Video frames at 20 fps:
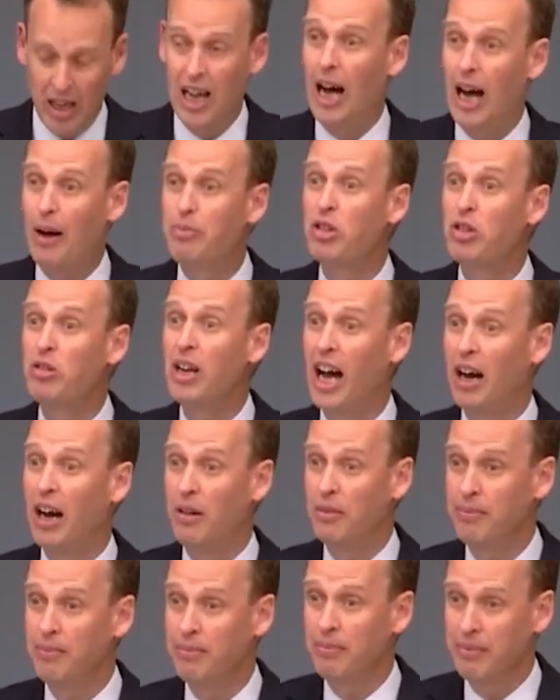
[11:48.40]
Up to
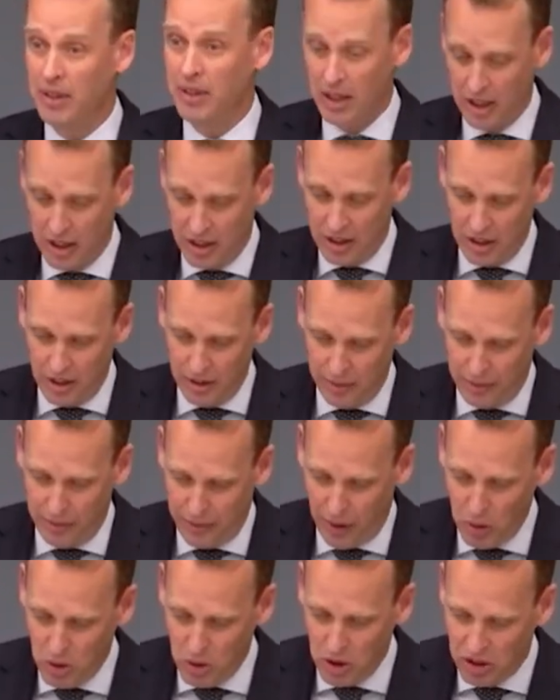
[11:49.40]
now, the
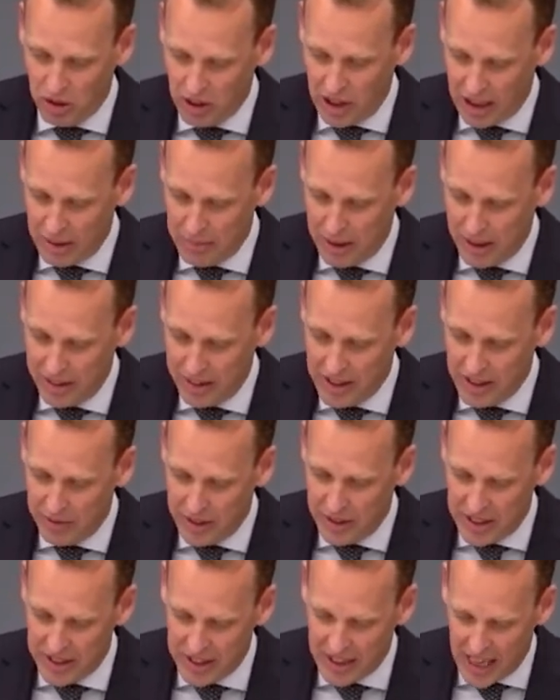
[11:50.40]
focus on liability
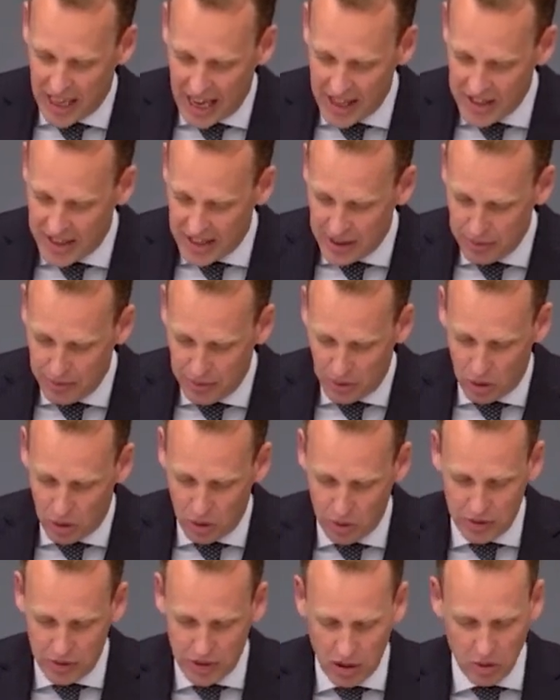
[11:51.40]
risk has
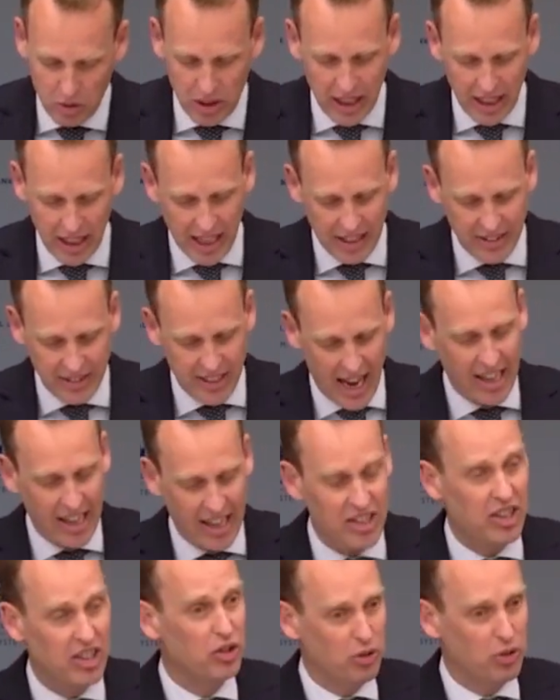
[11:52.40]
involved looking at
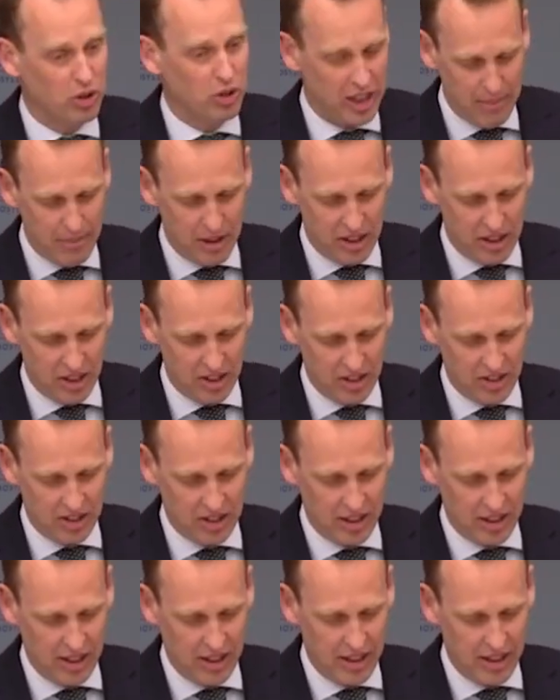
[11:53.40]
actions for
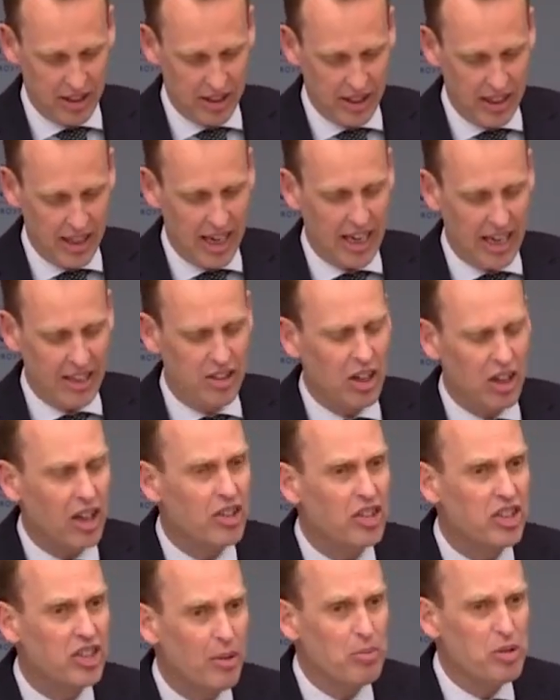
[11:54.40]
damages, and the
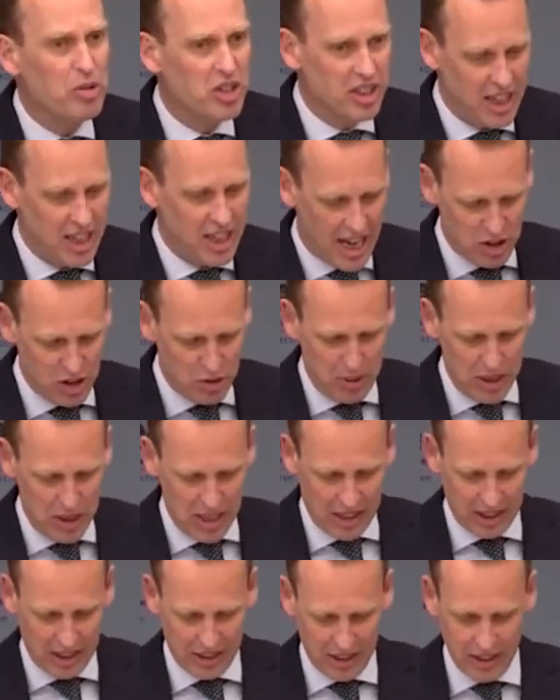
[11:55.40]
assumption has
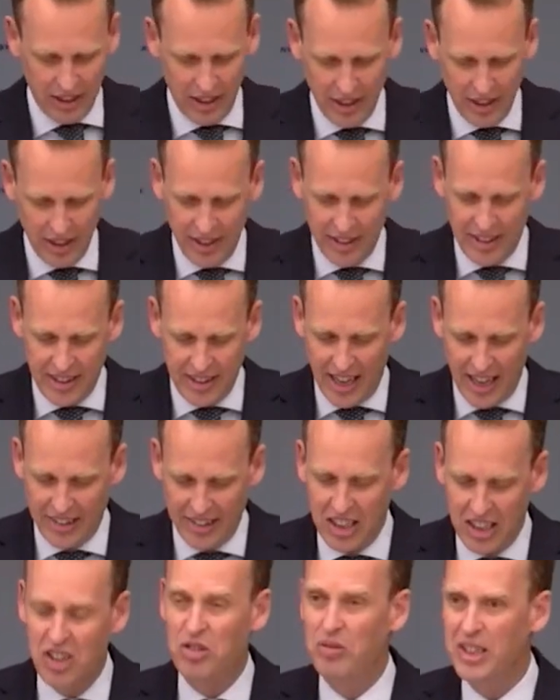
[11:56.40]
been that
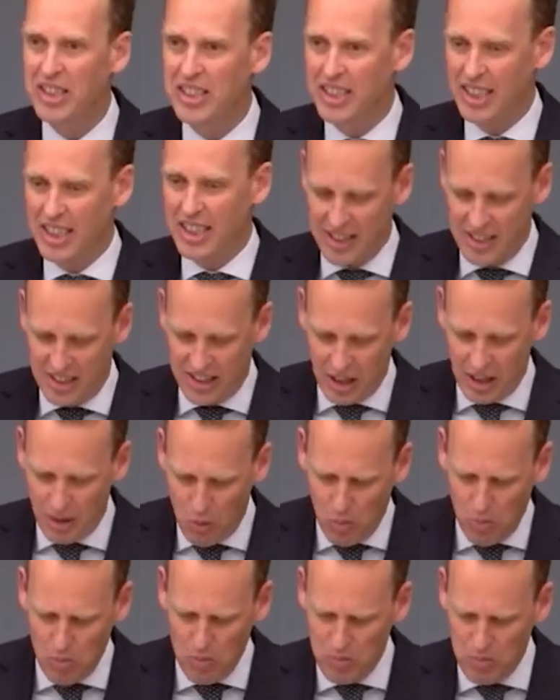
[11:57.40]
this risk is
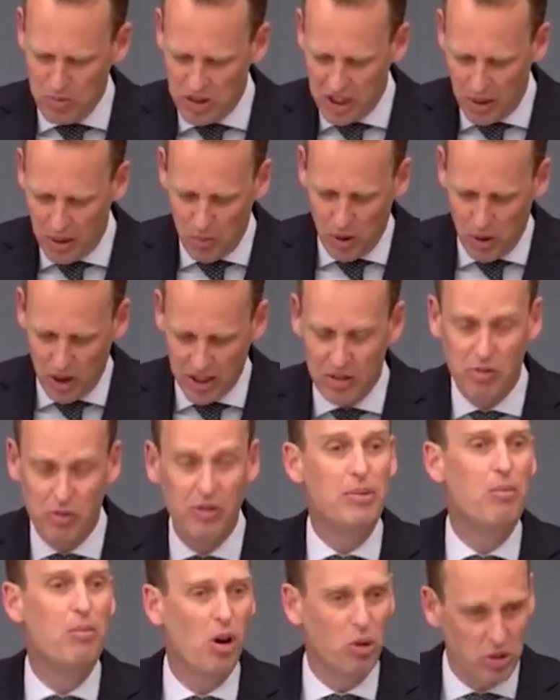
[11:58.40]
some, somewhat
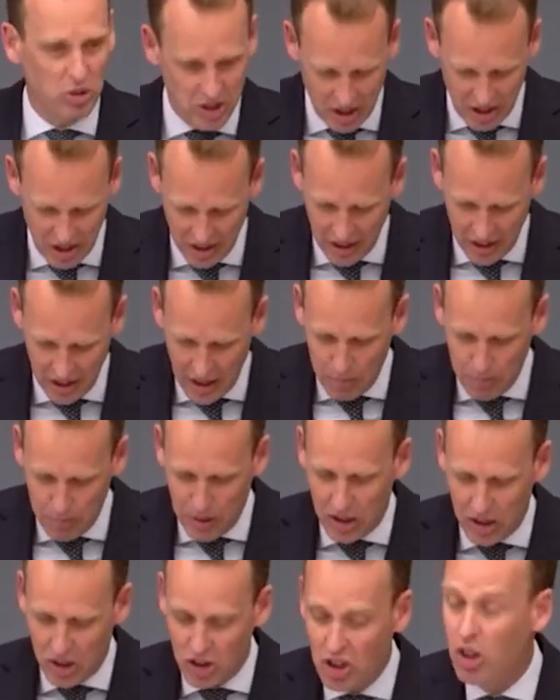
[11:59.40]
remote
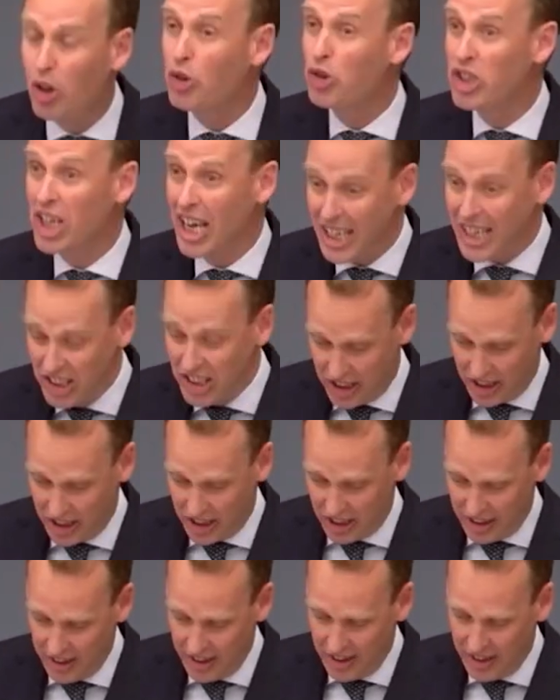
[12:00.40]
because
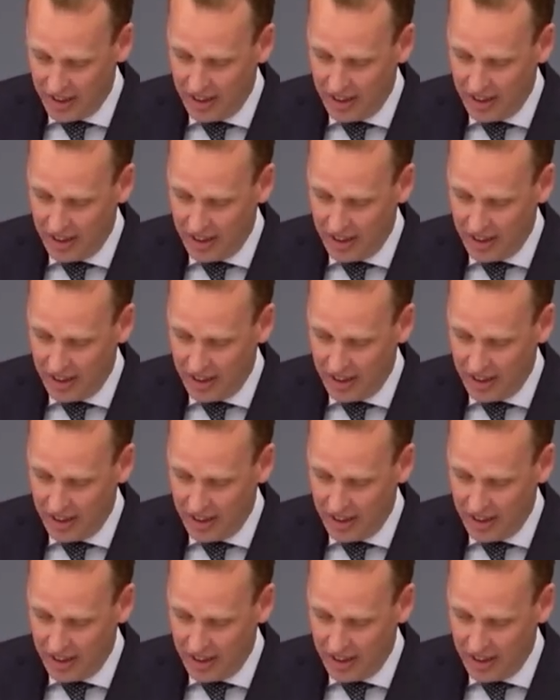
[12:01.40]
causation